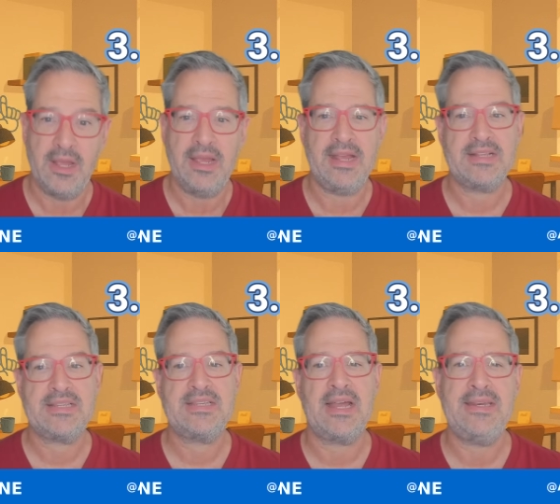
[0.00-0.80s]

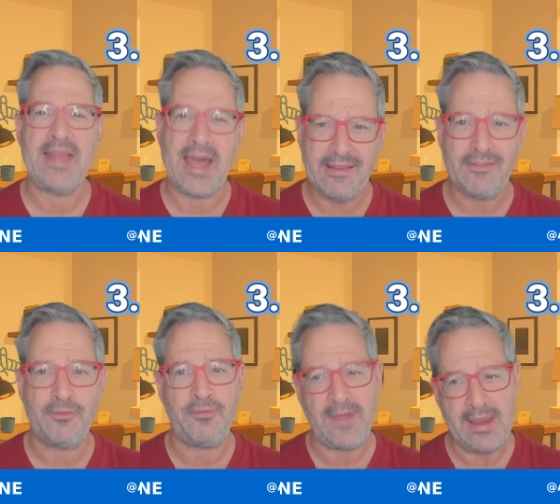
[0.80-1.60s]
It's uh, not as
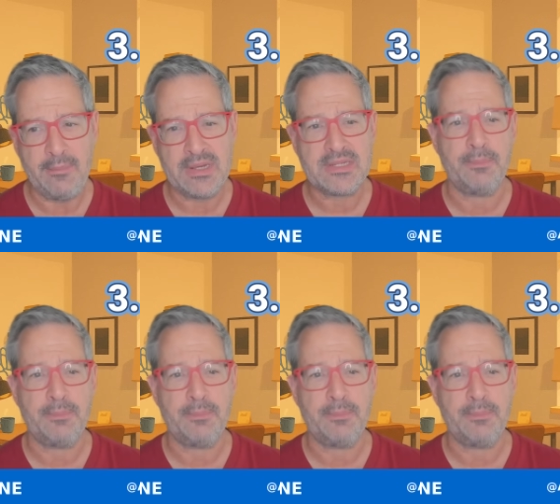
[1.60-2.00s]
famous,